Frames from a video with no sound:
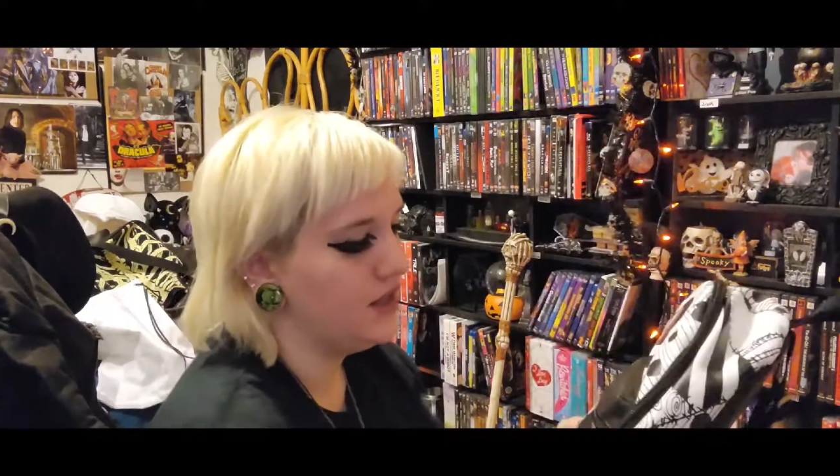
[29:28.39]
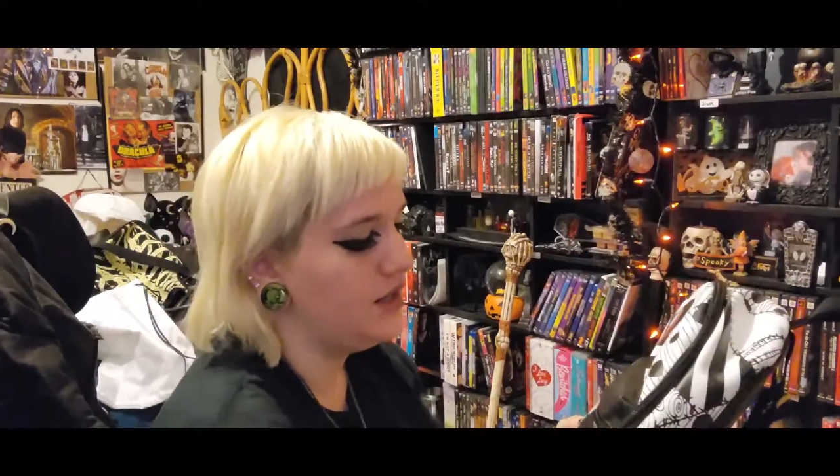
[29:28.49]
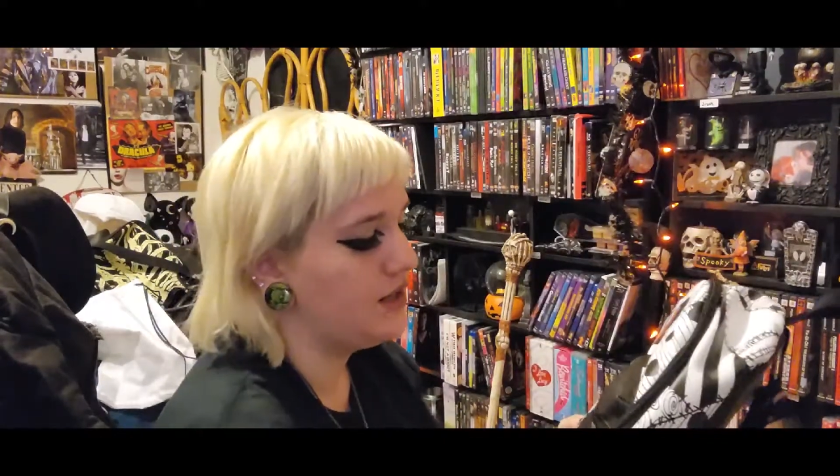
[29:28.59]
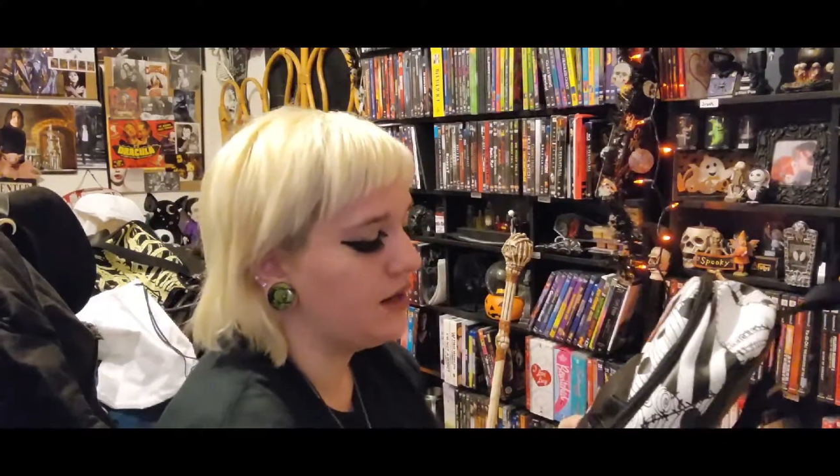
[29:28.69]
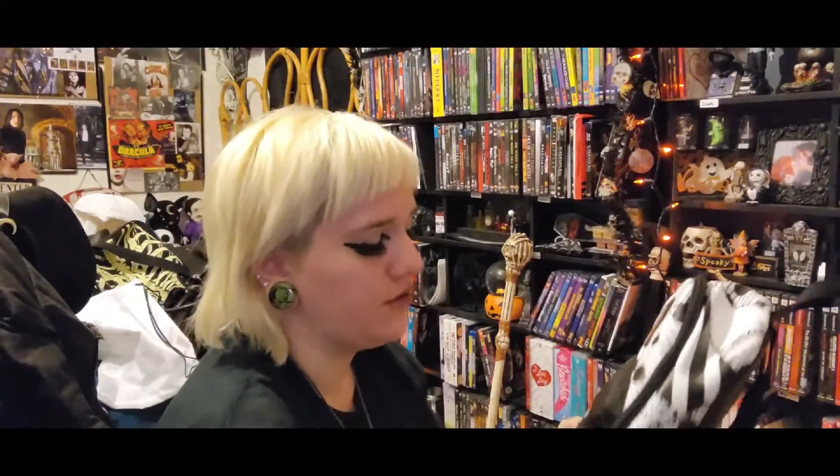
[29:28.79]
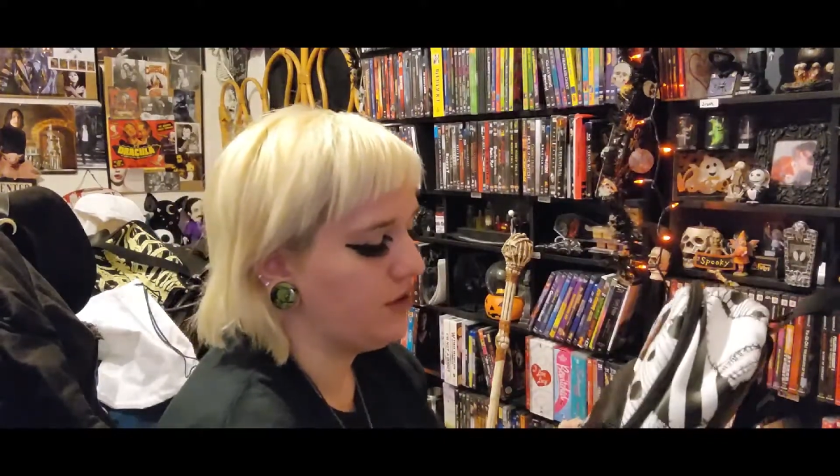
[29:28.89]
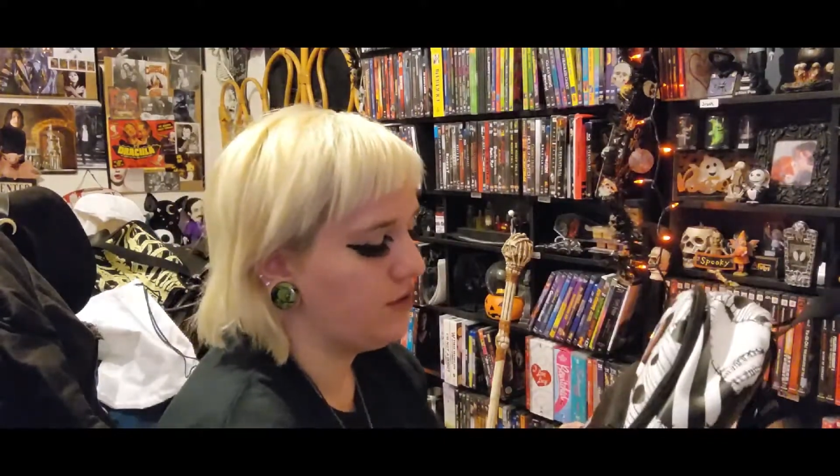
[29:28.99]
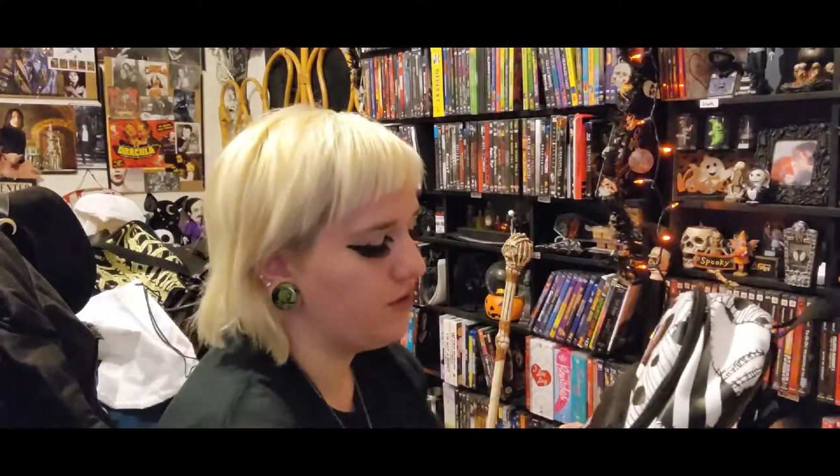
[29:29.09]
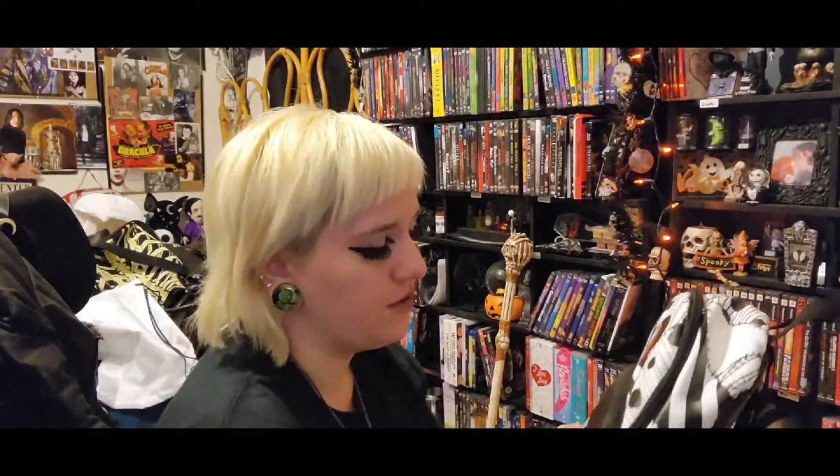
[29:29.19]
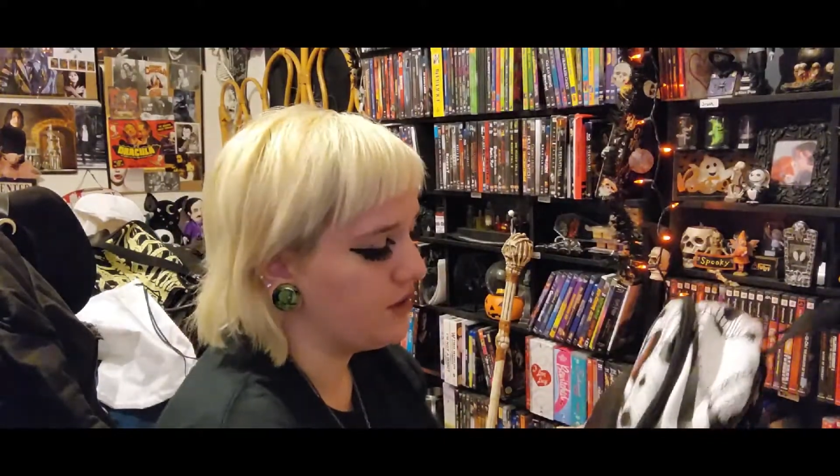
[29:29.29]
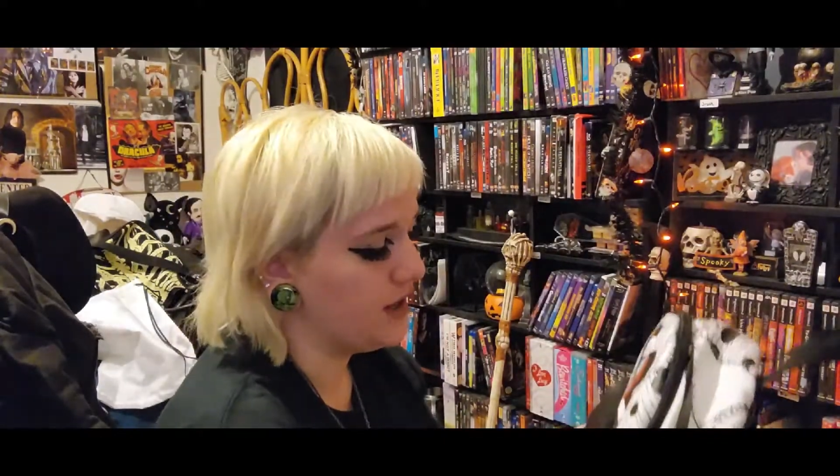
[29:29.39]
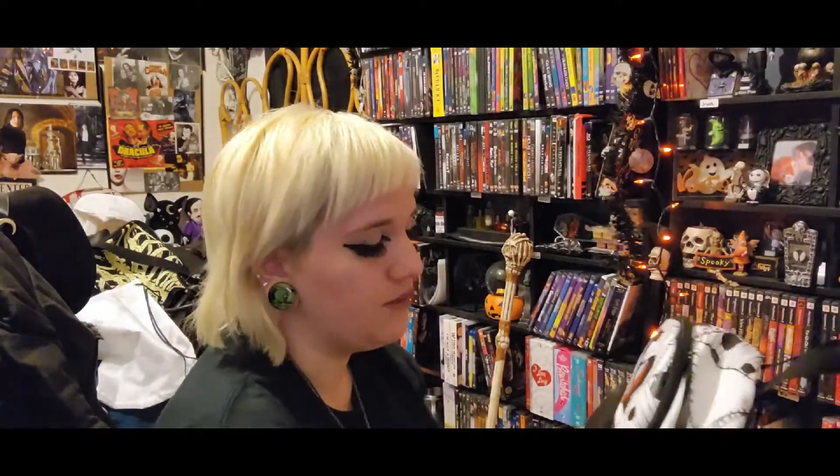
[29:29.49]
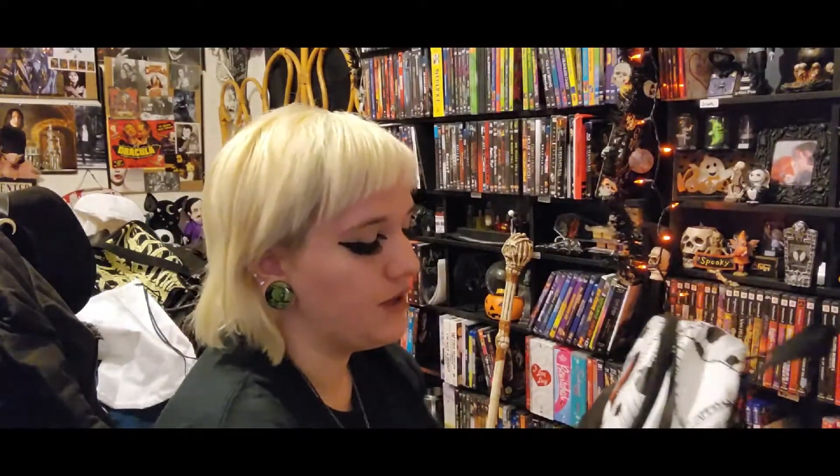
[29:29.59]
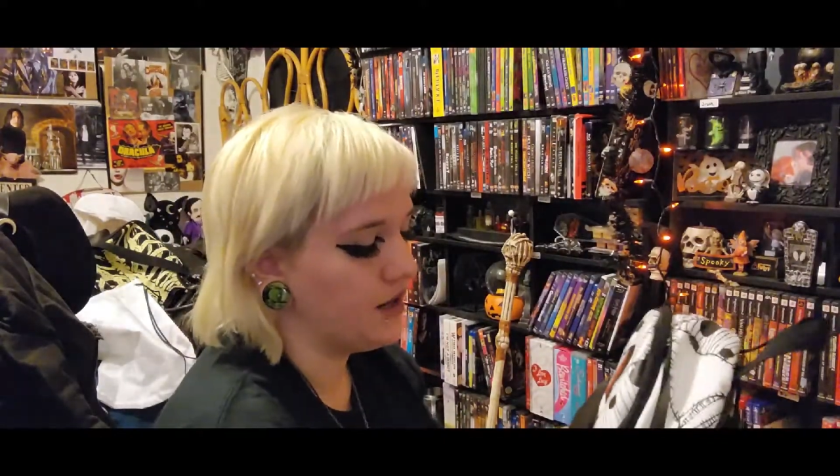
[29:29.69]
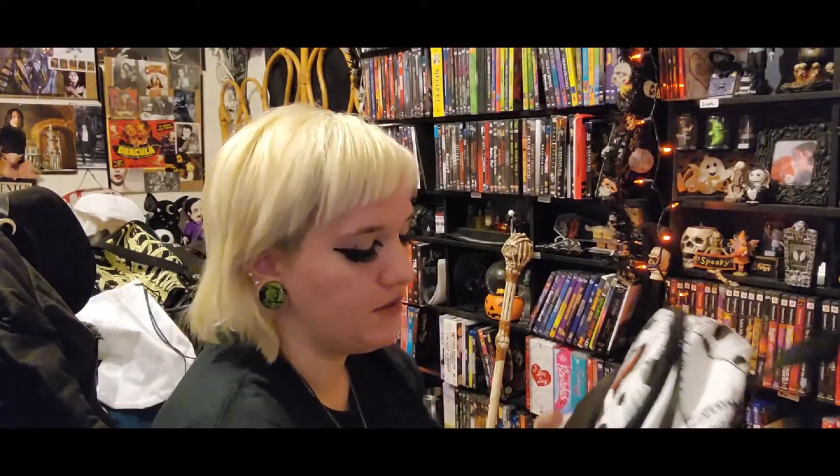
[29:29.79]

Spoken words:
is actually the first time that I've